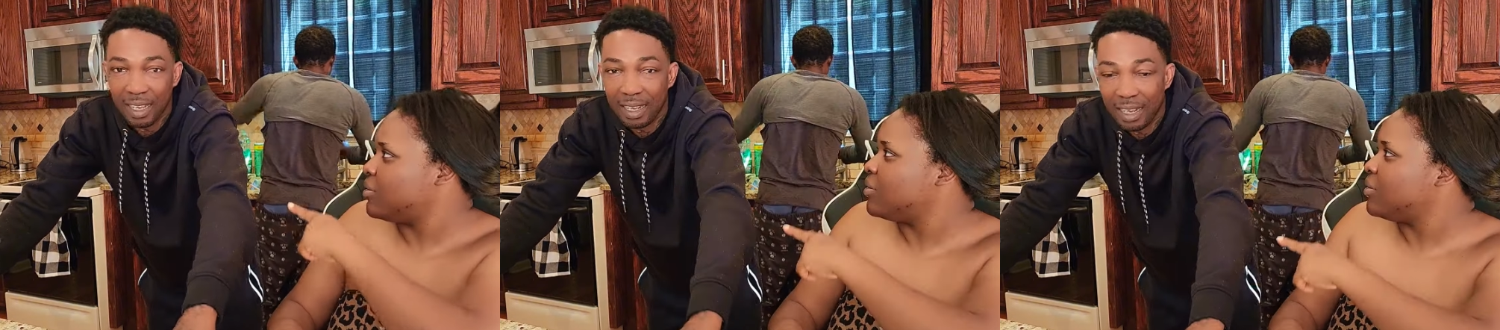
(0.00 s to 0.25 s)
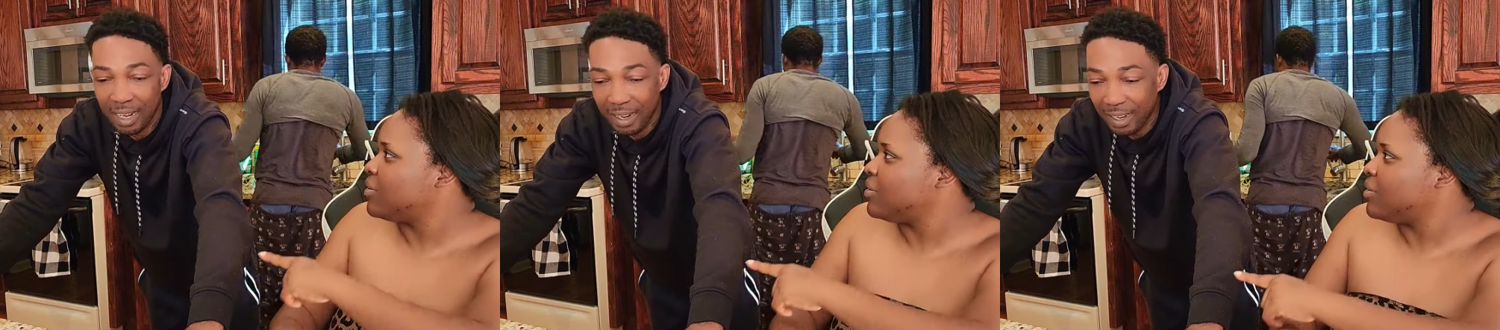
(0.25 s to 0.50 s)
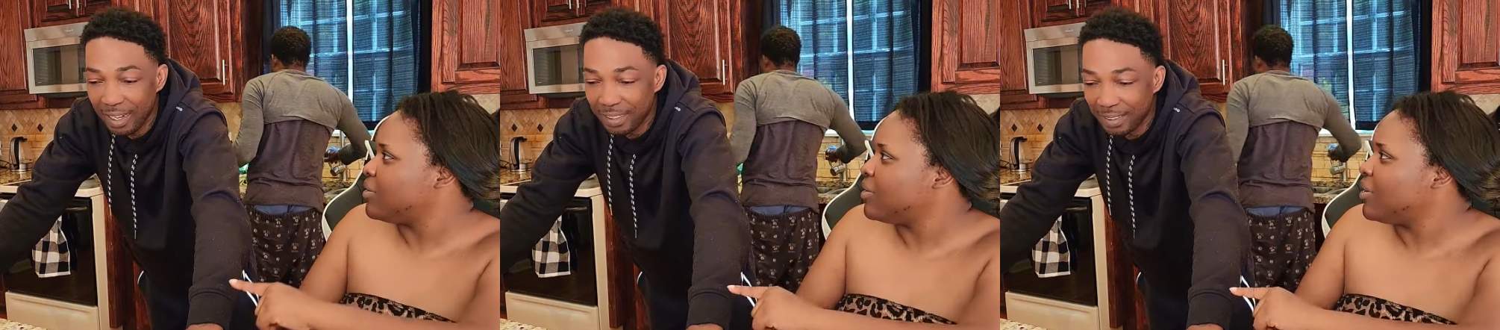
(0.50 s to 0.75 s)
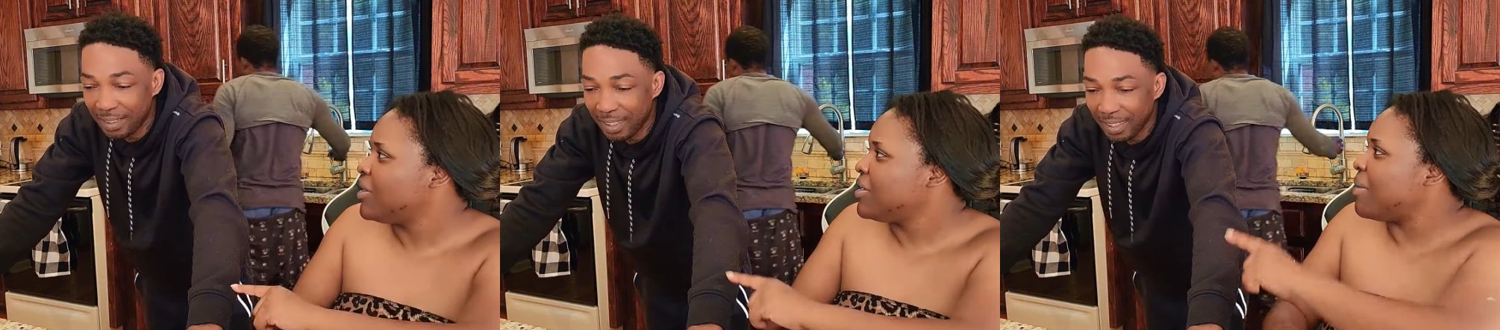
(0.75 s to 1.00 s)
Speaker 1: Alright.
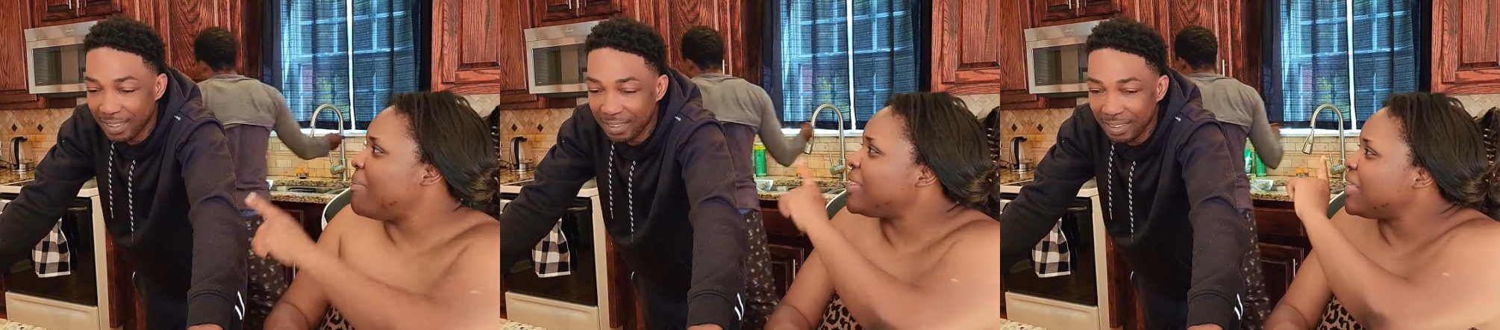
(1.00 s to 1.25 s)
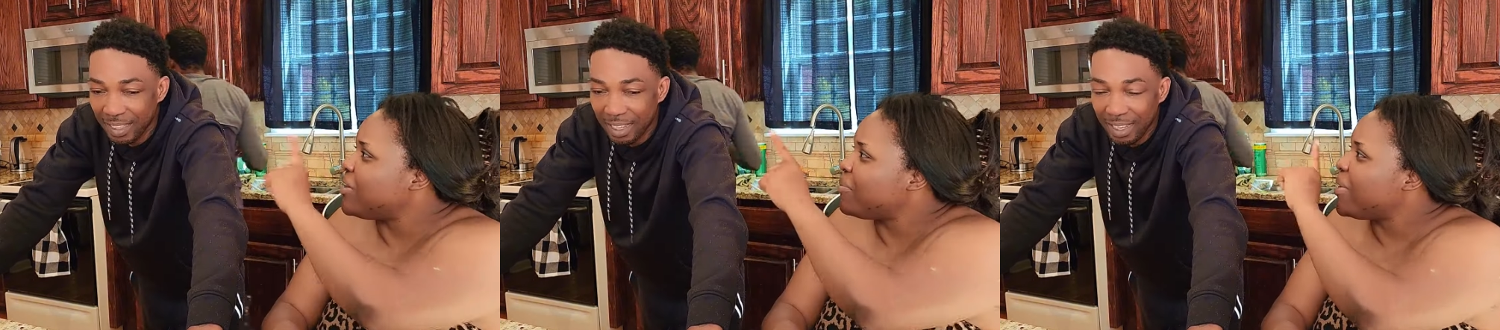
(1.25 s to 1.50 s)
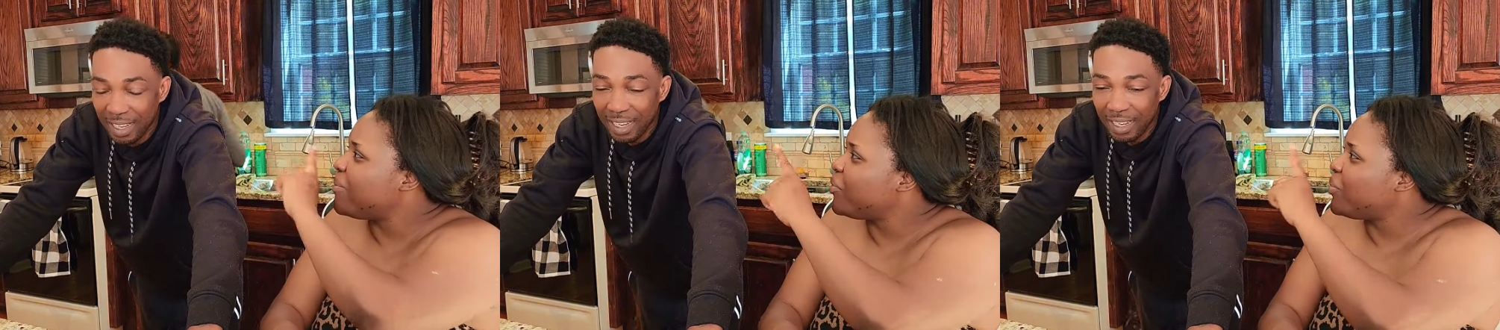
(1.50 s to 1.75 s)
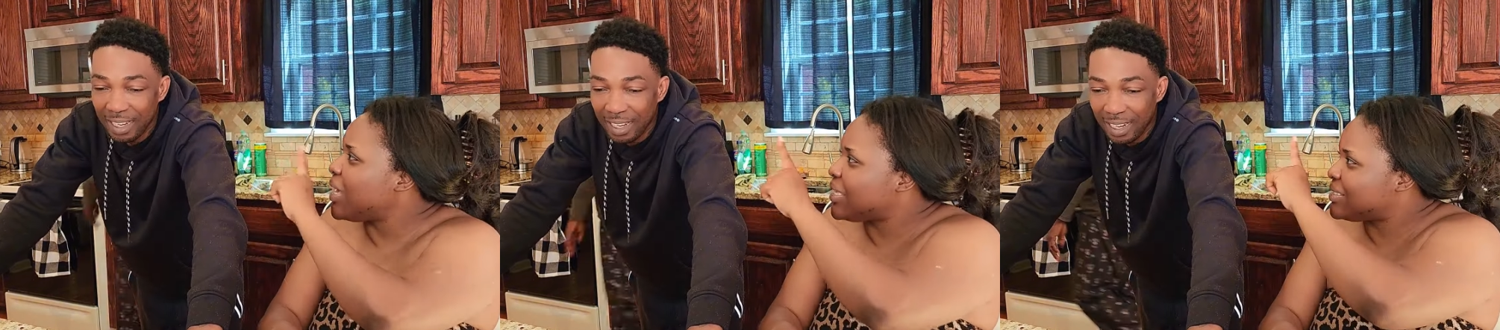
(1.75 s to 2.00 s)
You better not make me
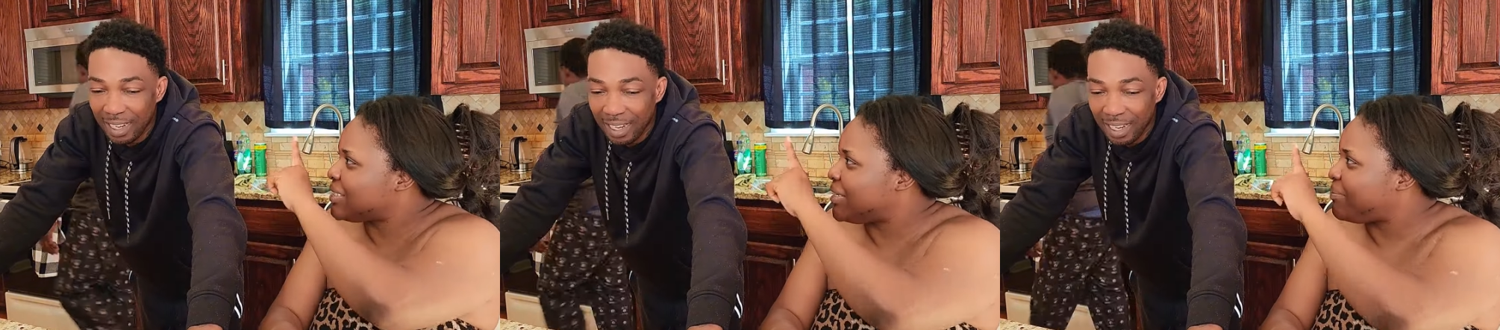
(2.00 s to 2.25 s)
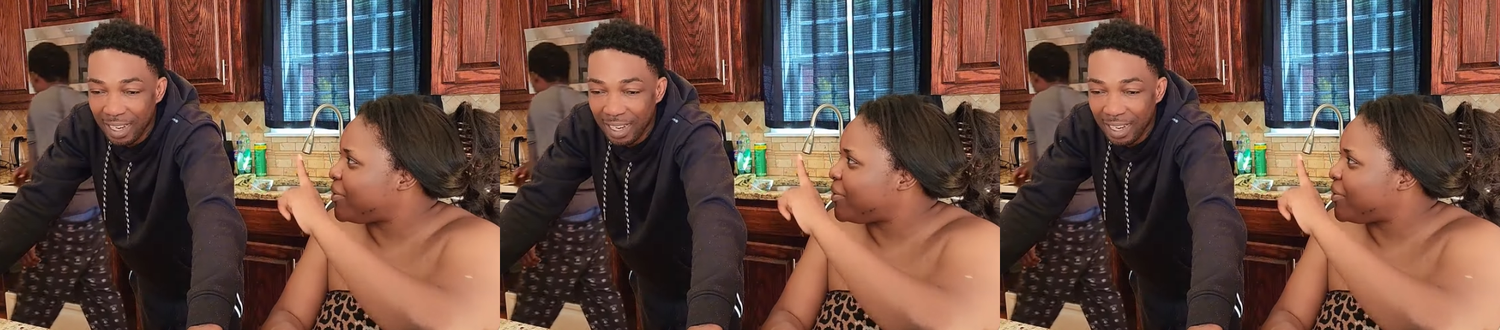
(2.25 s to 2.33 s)
want to sleep, you